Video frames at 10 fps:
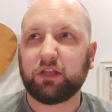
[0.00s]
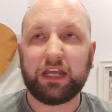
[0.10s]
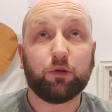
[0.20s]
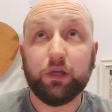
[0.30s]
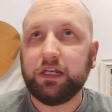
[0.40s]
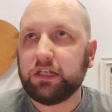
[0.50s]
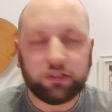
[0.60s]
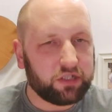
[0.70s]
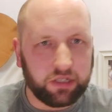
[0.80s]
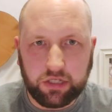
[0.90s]

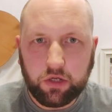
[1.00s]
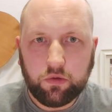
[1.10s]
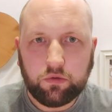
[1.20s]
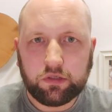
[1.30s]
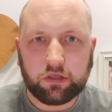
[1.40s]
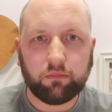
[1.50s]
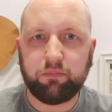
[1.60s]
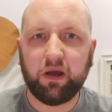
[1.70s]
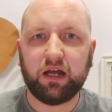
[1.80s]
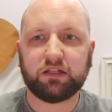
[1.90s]
ingredients to use,
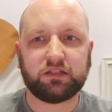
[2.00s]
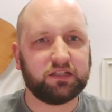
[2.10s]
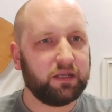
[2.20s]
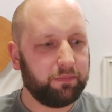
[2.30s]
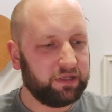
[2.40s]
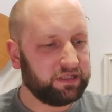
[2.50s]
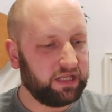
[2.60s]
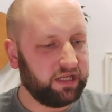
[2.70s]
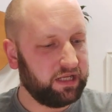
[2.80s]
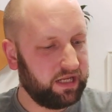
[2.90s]
but the simplest
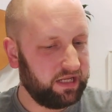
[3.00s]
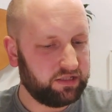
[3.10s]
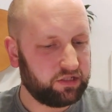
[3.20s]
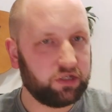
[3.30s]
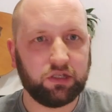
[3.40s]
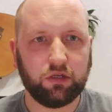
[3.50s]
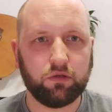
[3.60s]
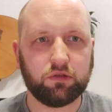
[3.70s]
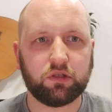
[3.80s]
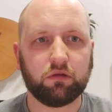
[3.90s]
thing is to
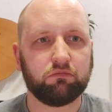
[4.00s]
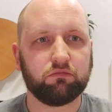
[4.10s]
use